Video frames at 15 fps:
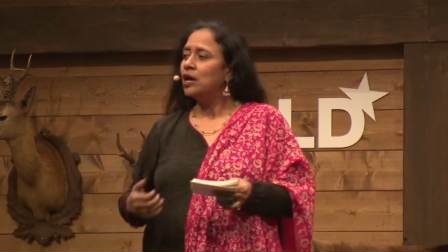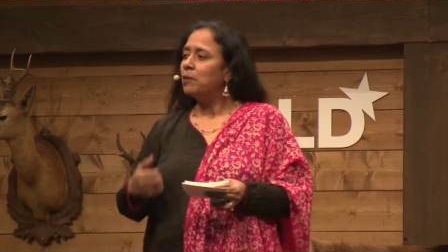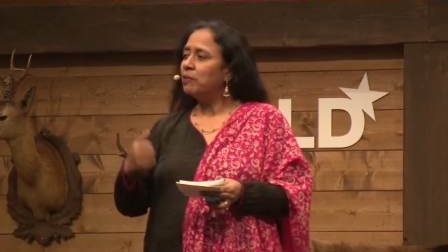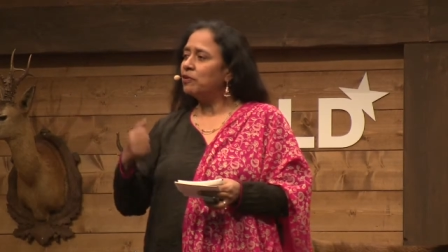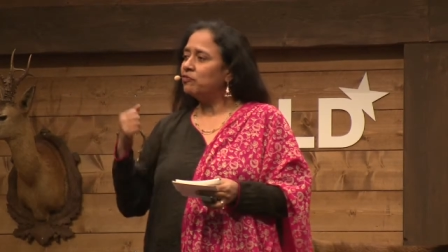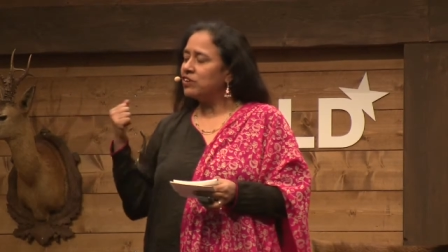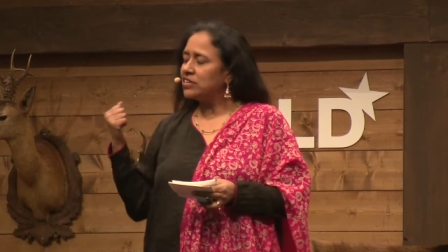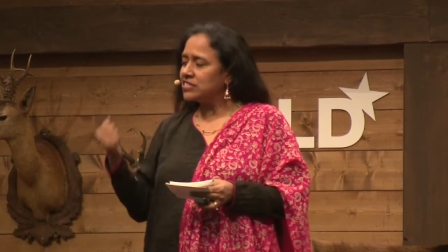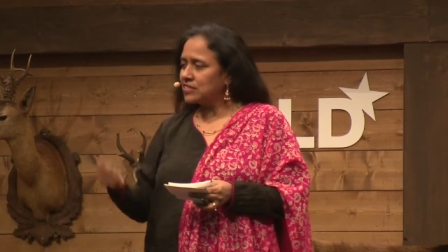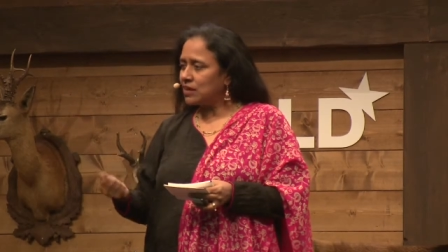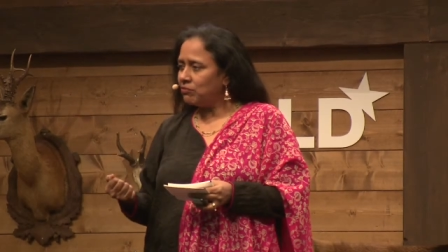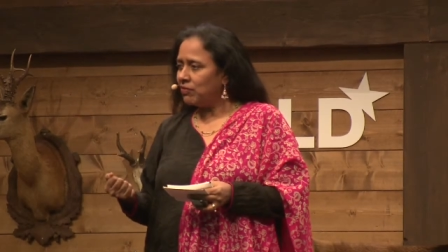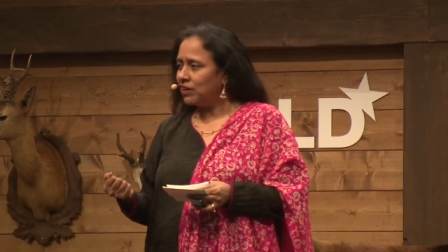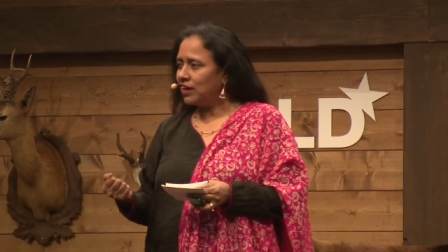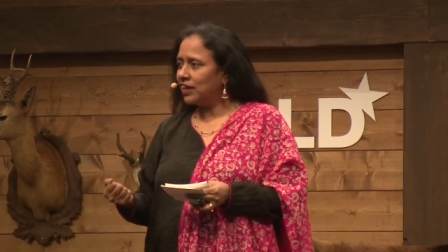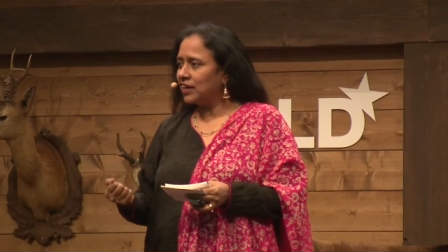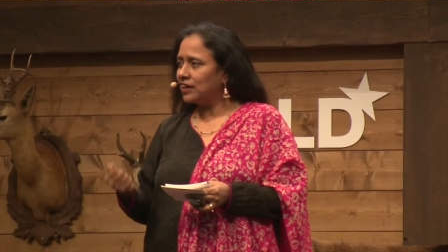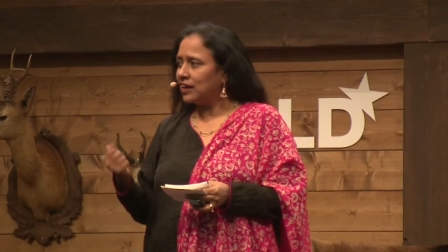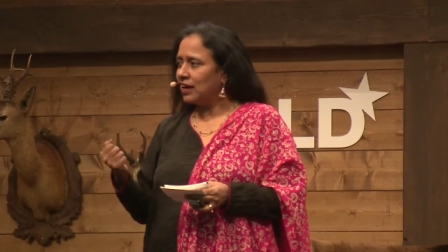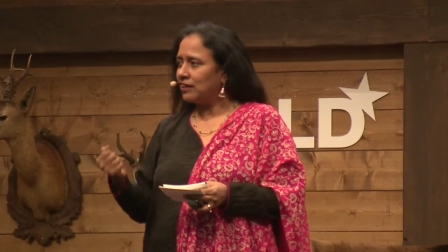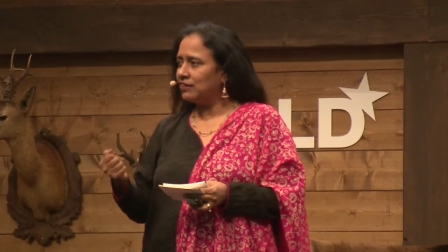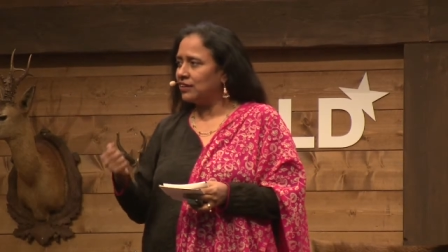But when someone like
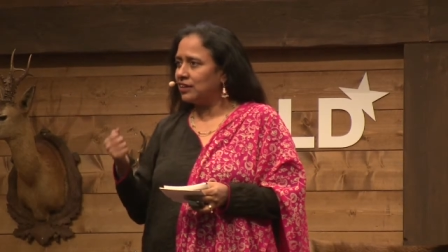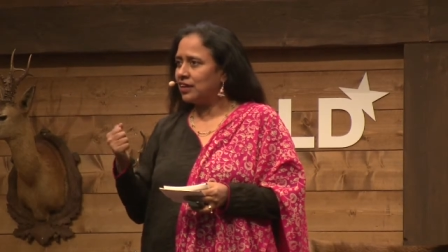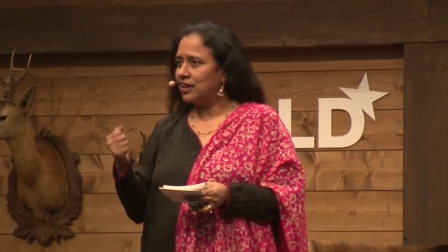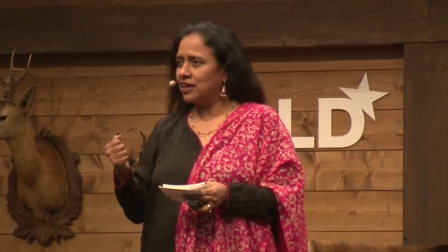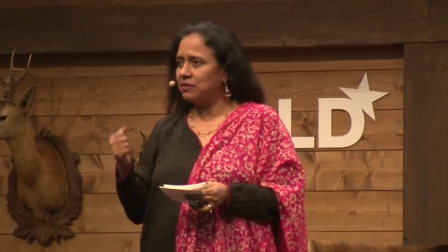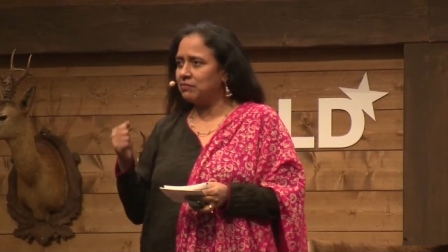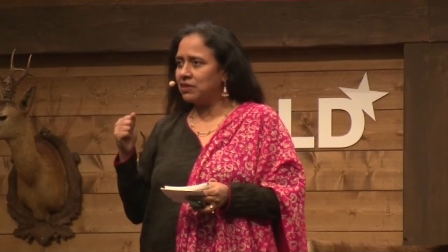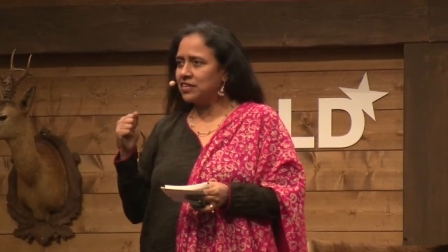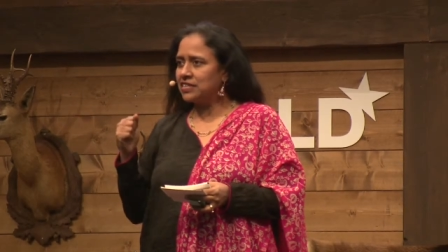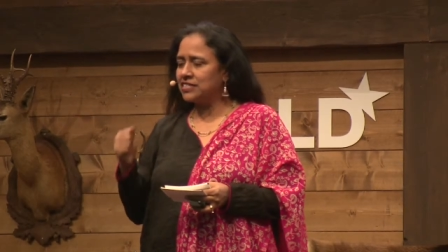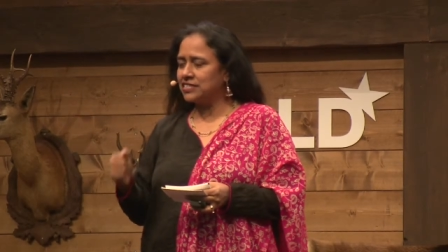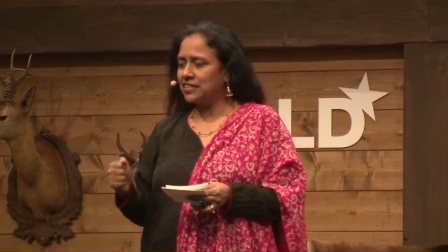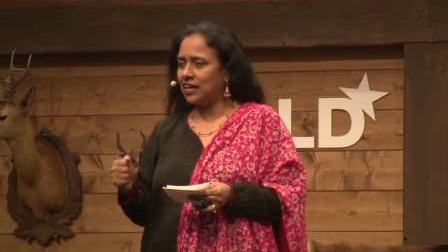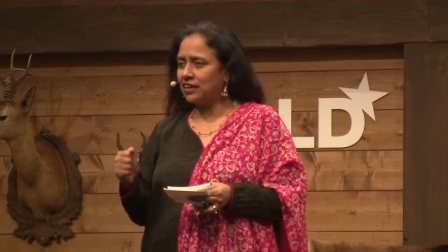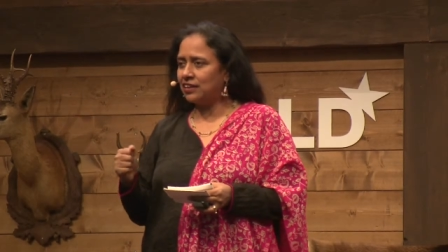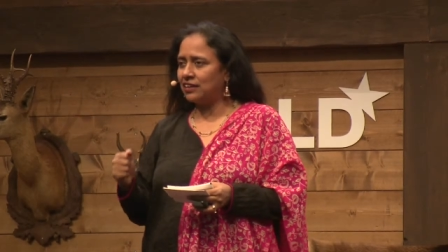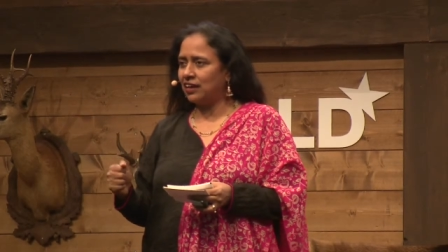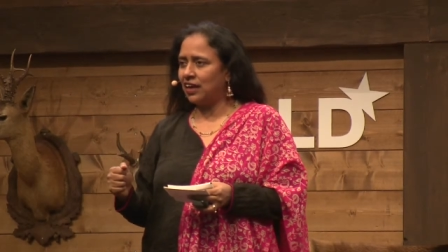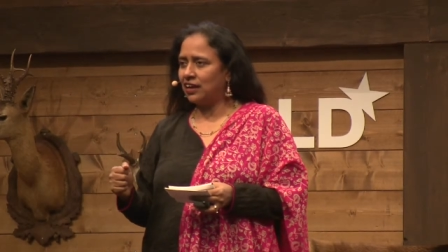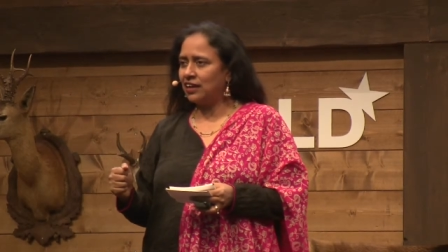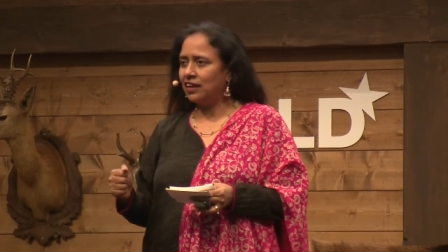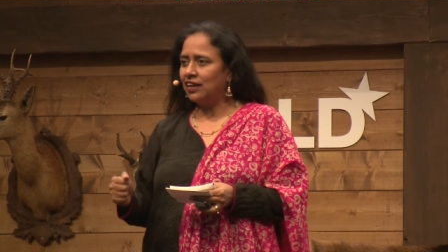Gandhi came and said
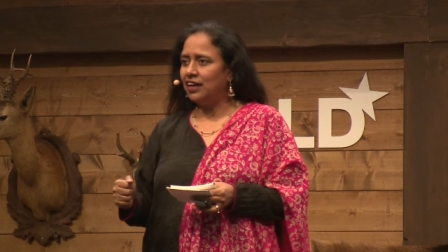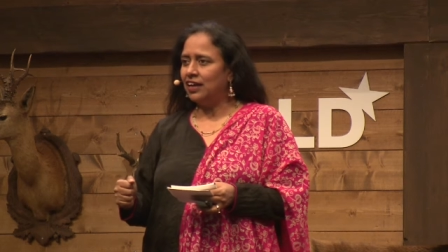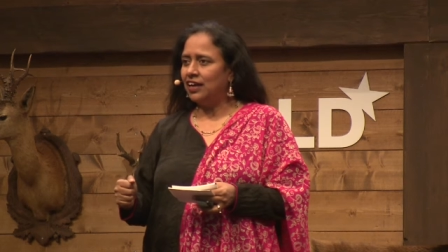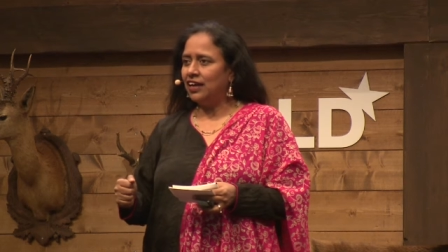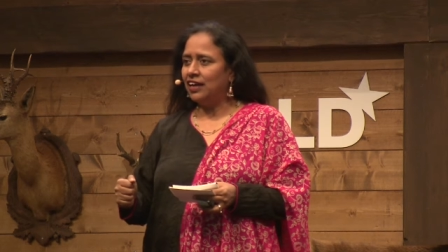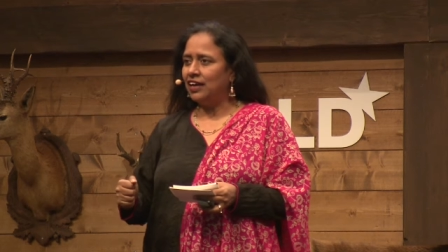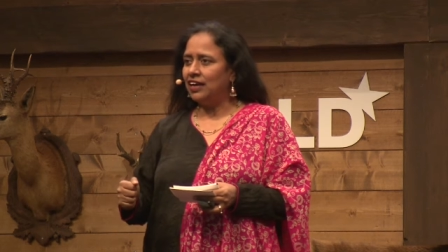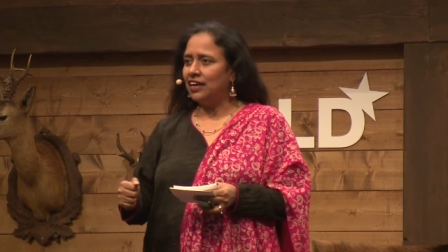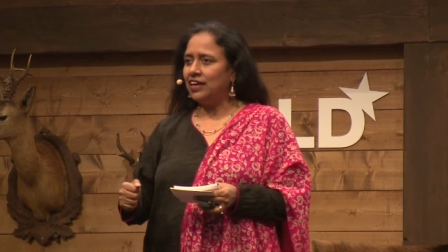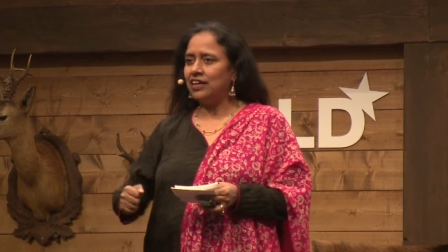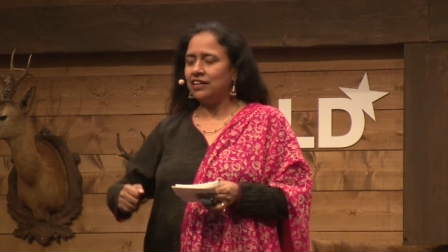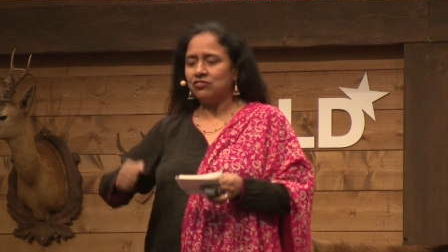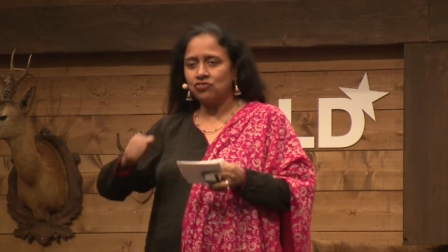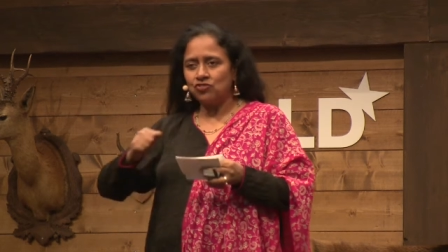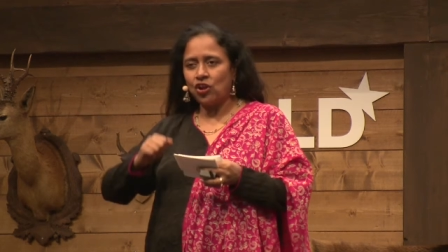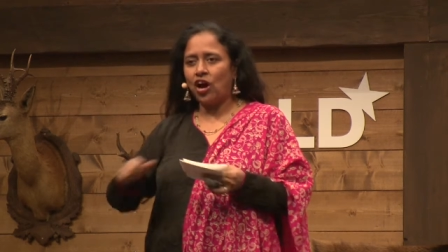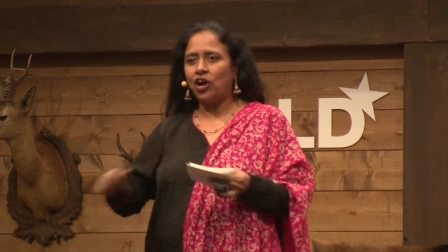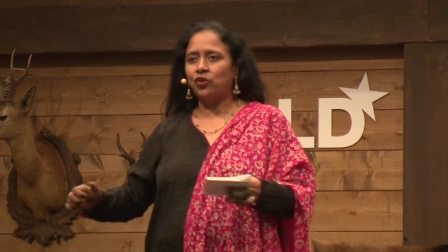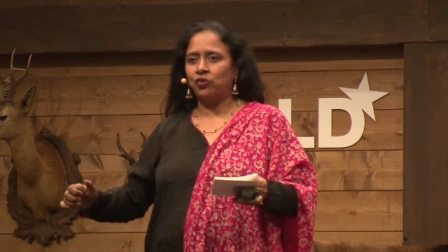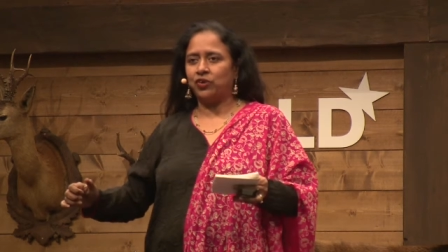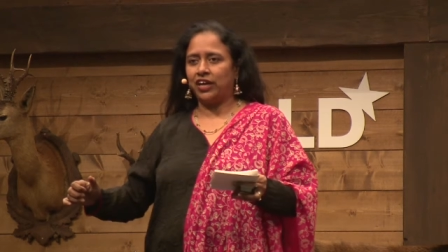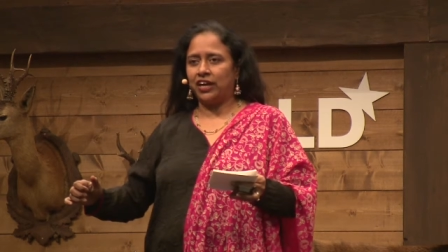that it's not
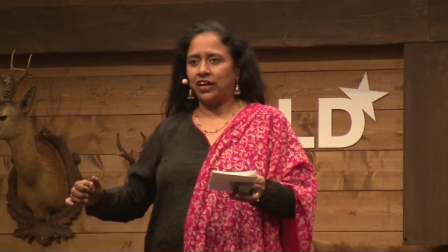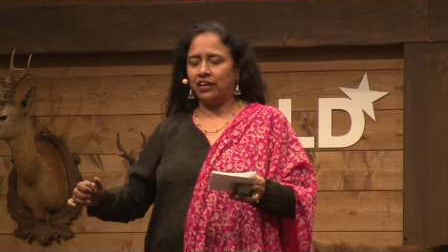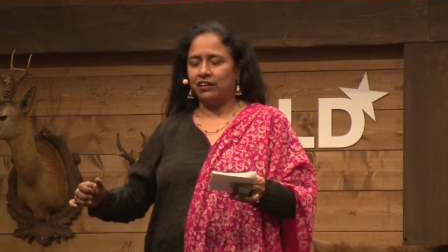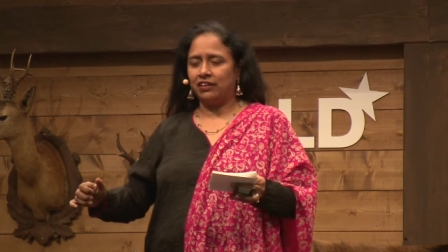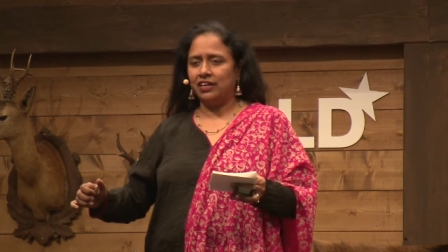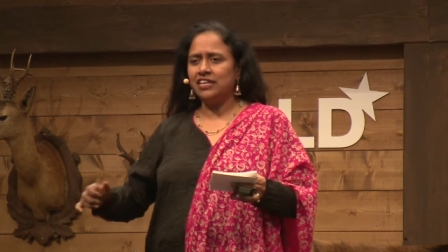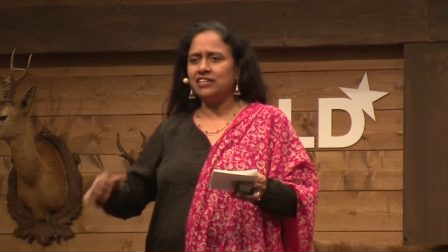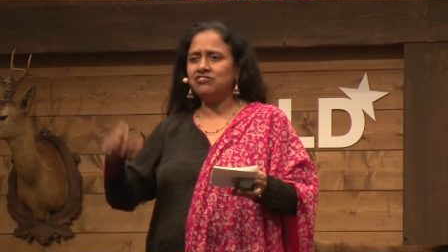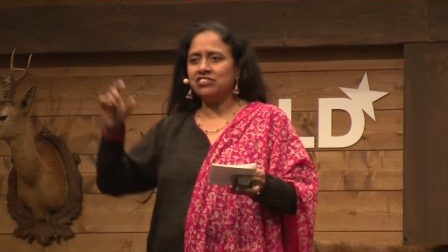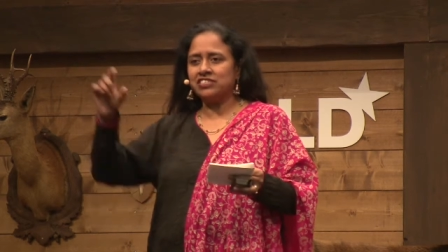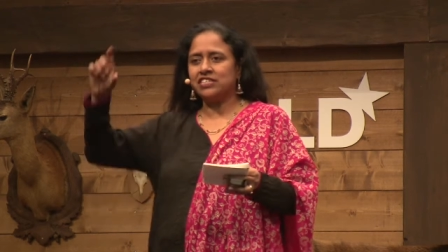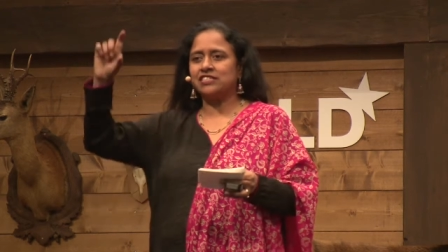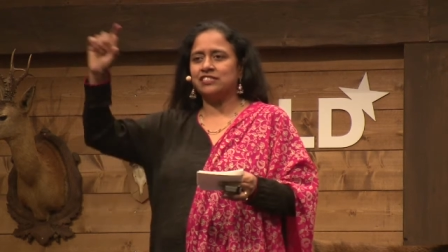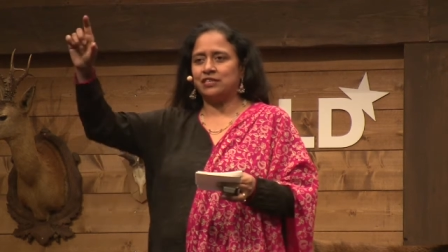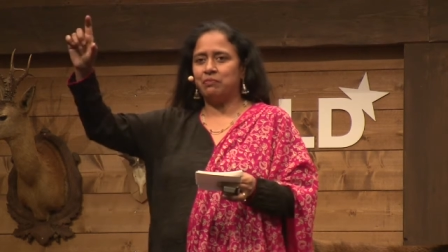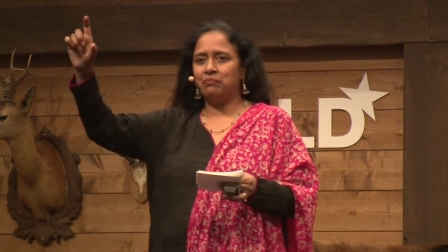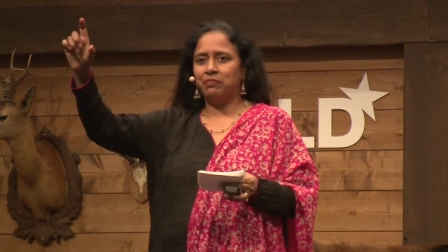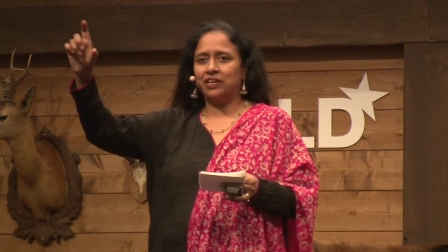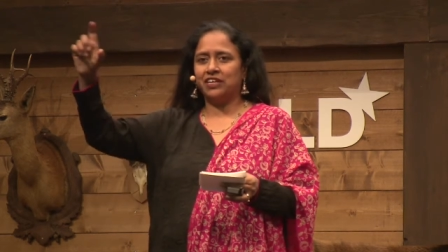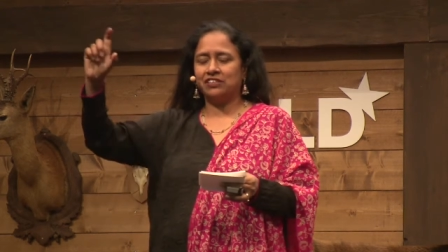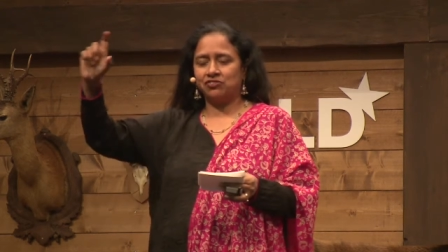okay, he's just a symbol.